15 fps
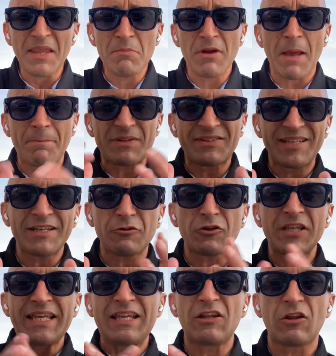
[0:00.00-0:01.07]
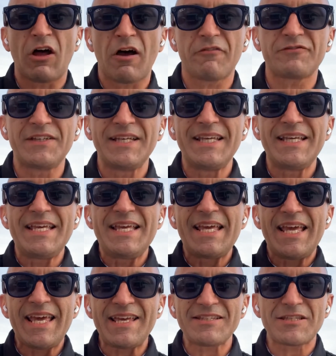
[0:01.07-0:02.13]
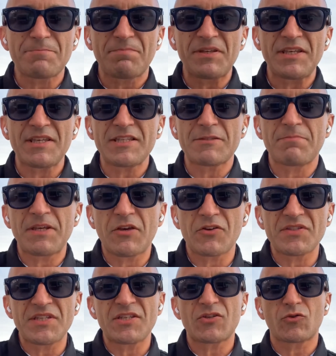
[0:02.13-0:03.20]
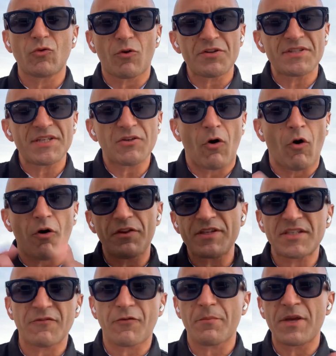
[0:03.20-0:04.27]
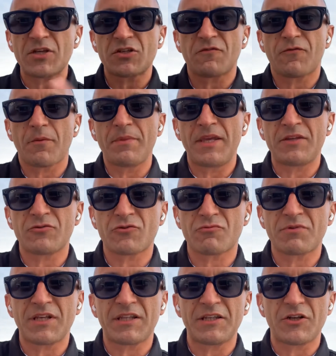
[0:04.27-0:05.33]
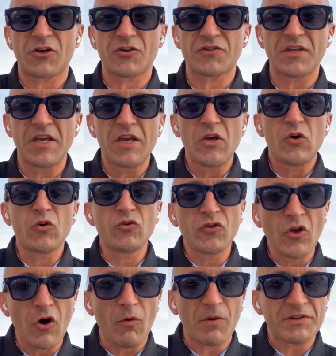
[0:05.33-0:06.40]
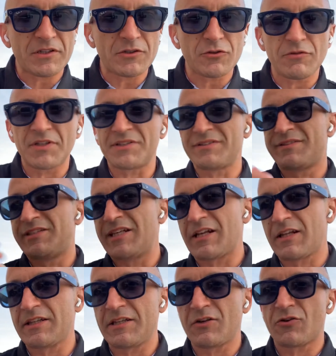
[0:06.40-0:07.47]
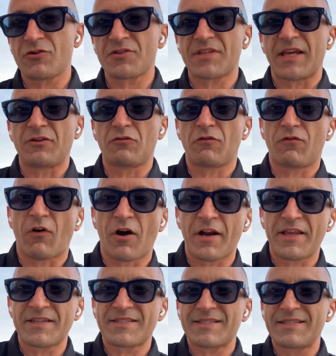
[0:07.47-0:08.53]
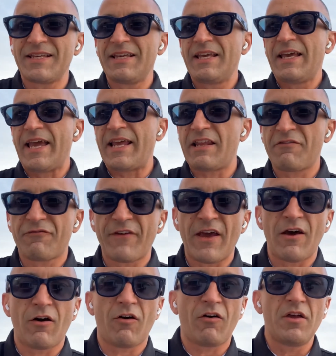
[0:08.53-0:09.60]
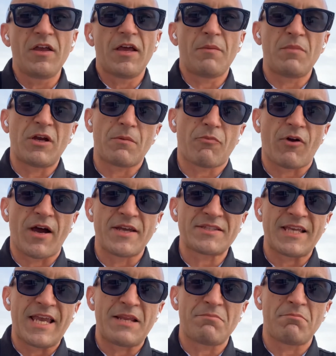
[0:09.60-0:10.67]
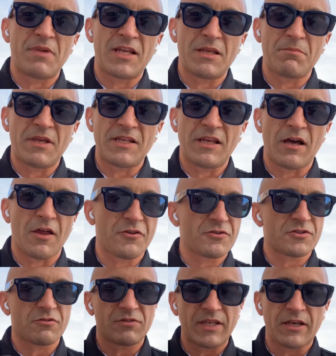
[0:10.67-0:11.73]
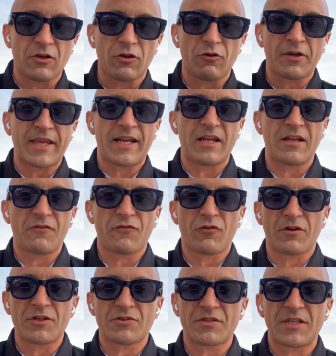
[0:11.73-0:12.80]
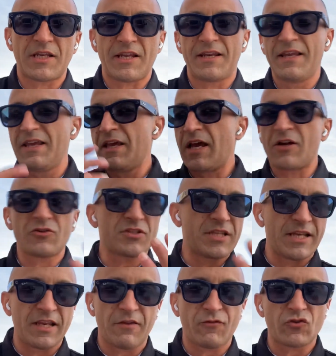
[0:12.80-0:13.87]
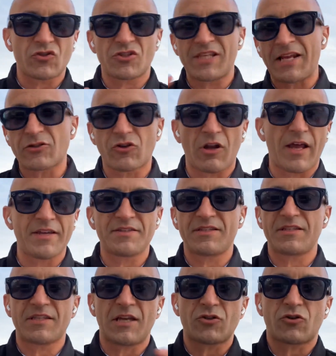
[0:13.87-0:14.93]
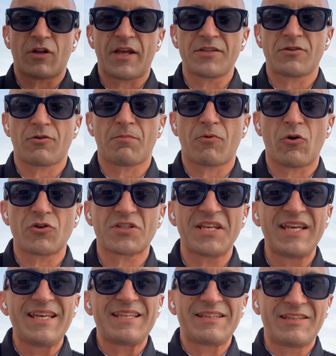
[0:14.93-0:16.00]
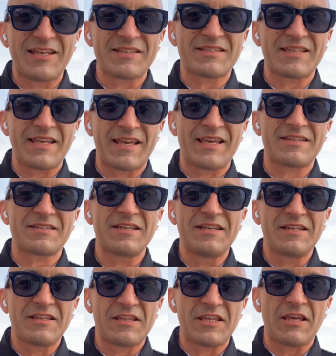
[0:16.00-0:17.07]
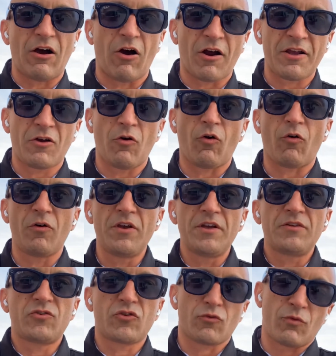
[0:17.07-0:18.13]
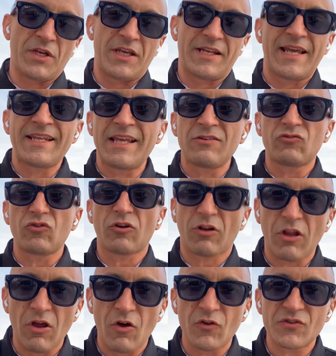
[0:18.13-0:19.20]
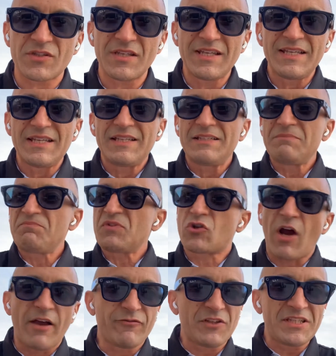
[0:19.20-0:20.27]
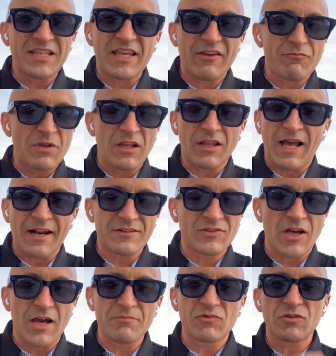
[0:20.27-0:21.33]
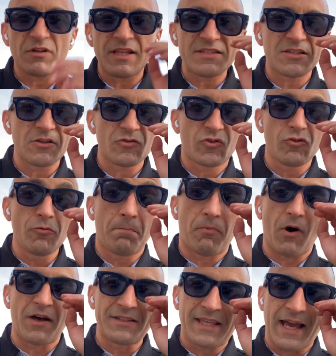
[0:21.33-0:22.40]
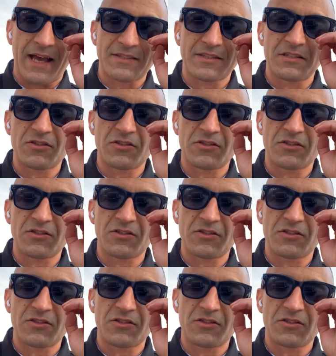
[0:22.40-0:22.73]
But I particularly loved his piece because he sources all this information from industry leaders who know what they're doing. Data leaders and Novartis, NFL, Ameriprise, and many, many others. So take a look at it if you're interested in understanding if you centralize, decentralize your approach. This is the article to read. And then to close, traveling gave me a lot of time to listen to podcasts.